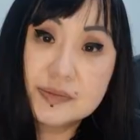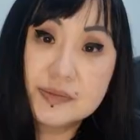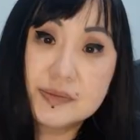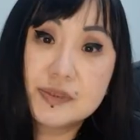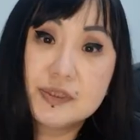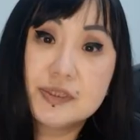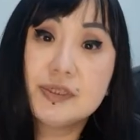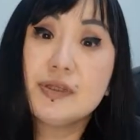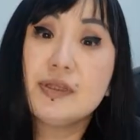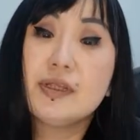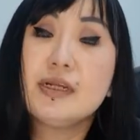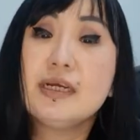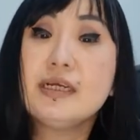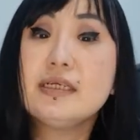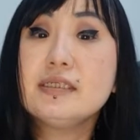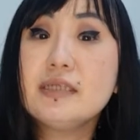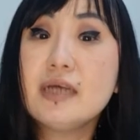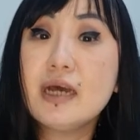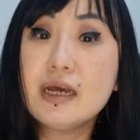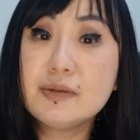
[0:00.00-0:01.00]
So the
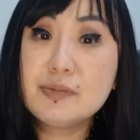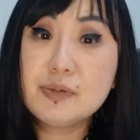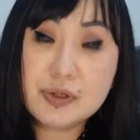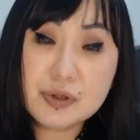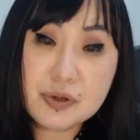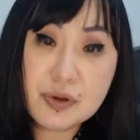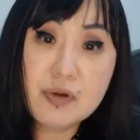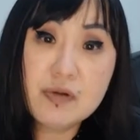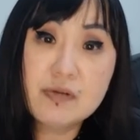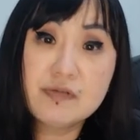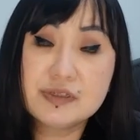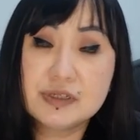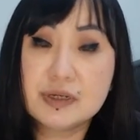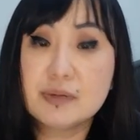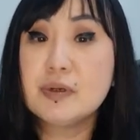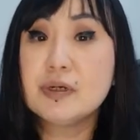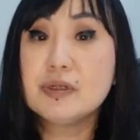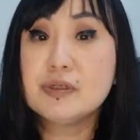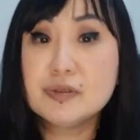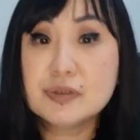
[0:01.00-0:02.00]
next time you know of
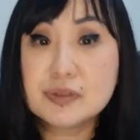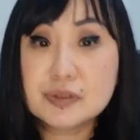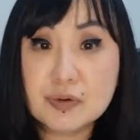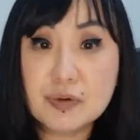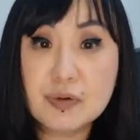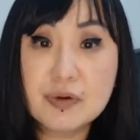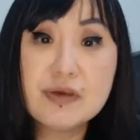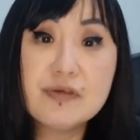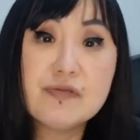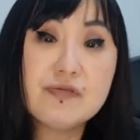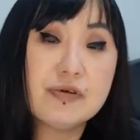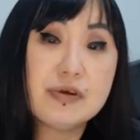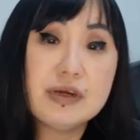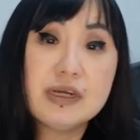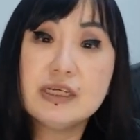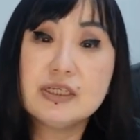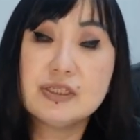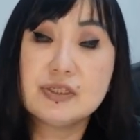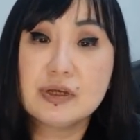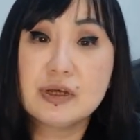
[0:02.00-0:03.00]
someone who's going for
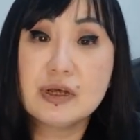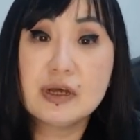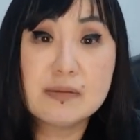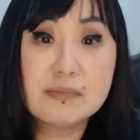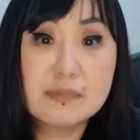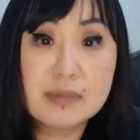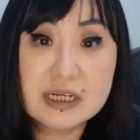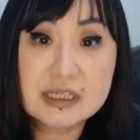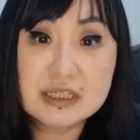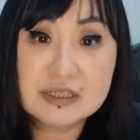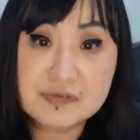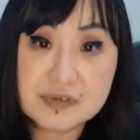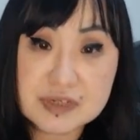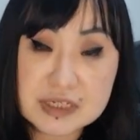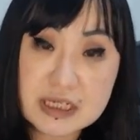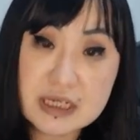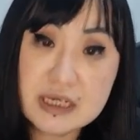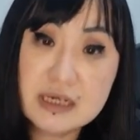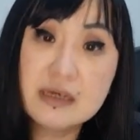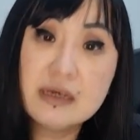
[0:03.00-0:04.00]
his or her mask
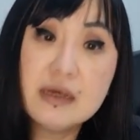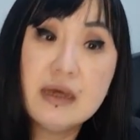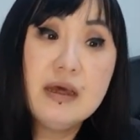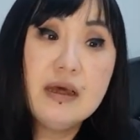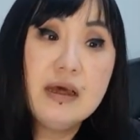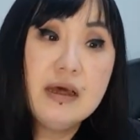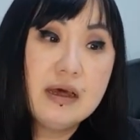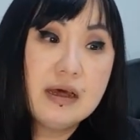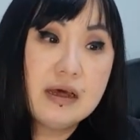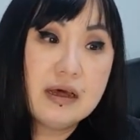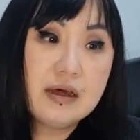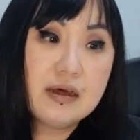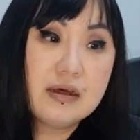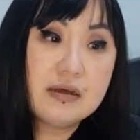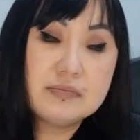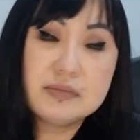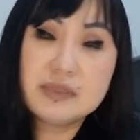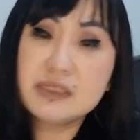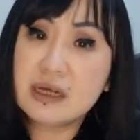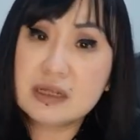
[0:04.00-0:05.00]
fitting,
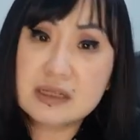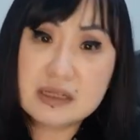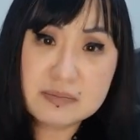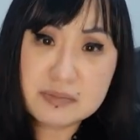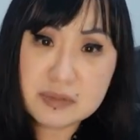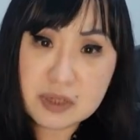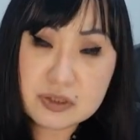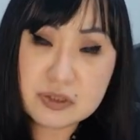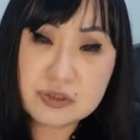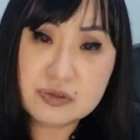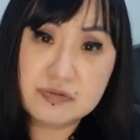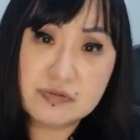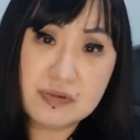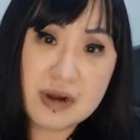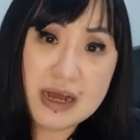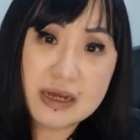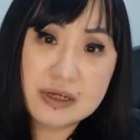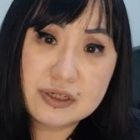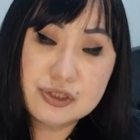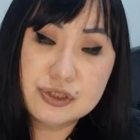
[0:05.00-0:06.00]
tell them not to
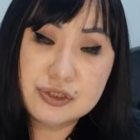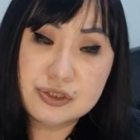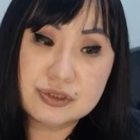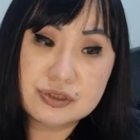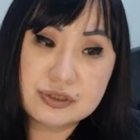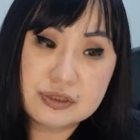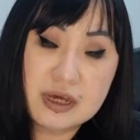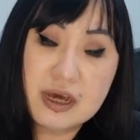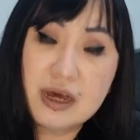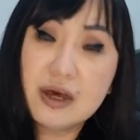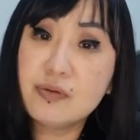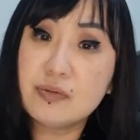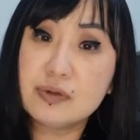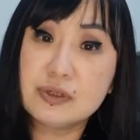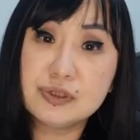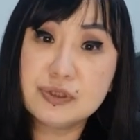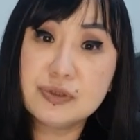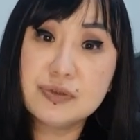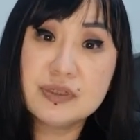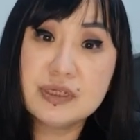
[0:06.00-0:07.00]
rush. Yeah,
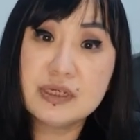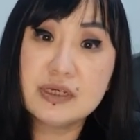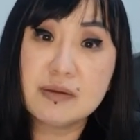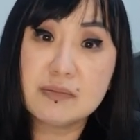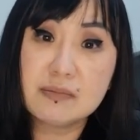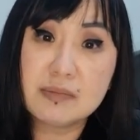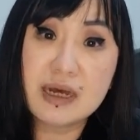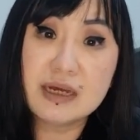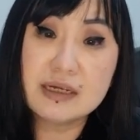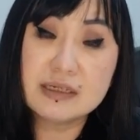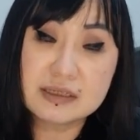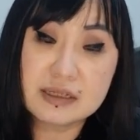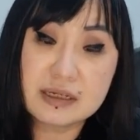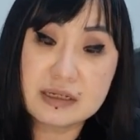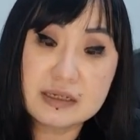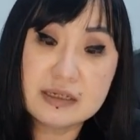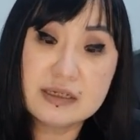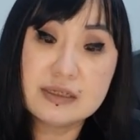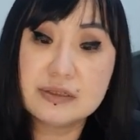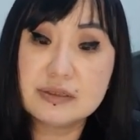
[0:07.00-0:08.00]
when choosing a mask, they
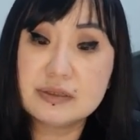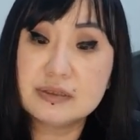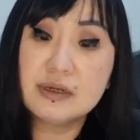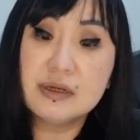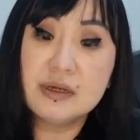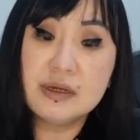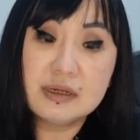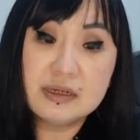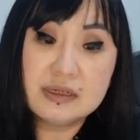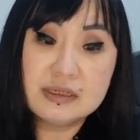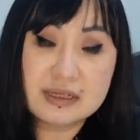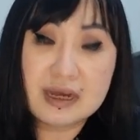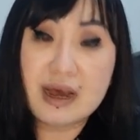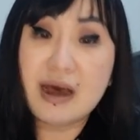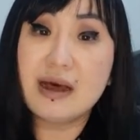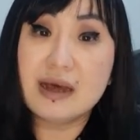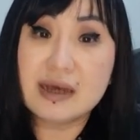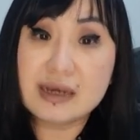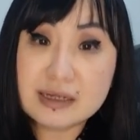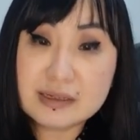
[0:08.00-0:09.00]
need
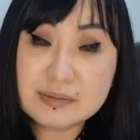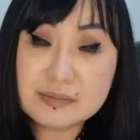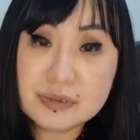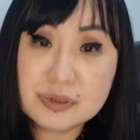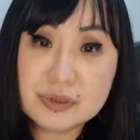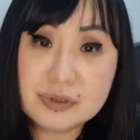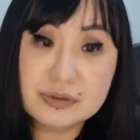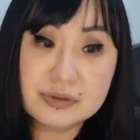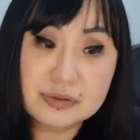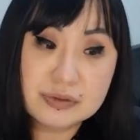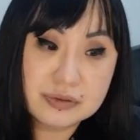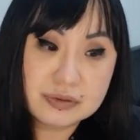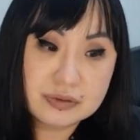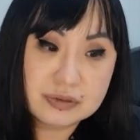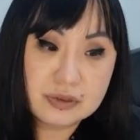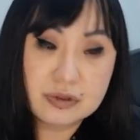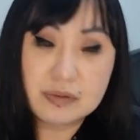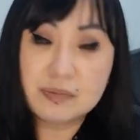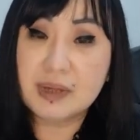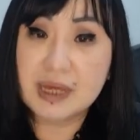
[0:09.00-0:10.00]
time to
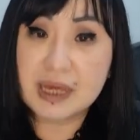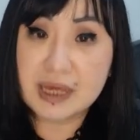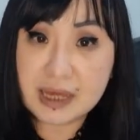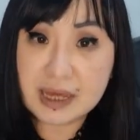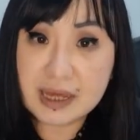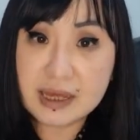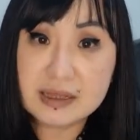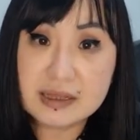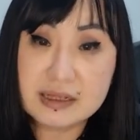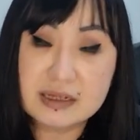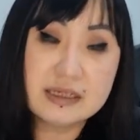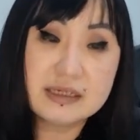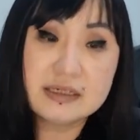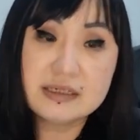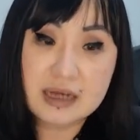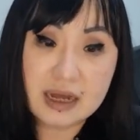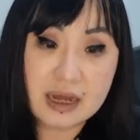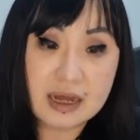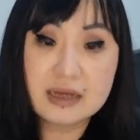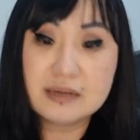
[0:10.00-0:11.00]
compare, they need
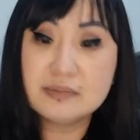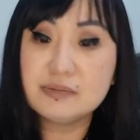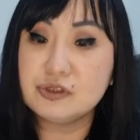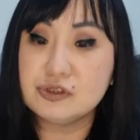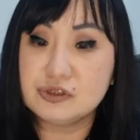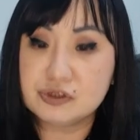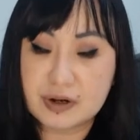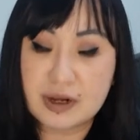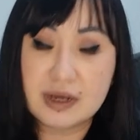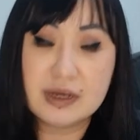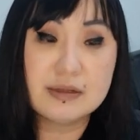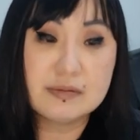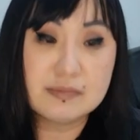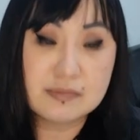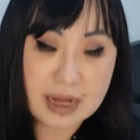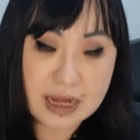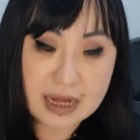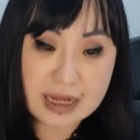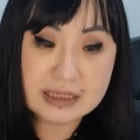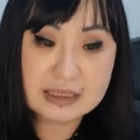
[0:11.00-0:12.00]
time to try the
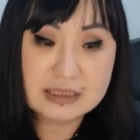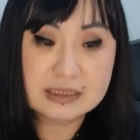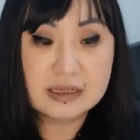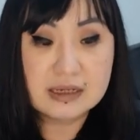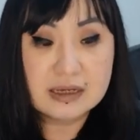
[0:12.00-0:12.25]
mask.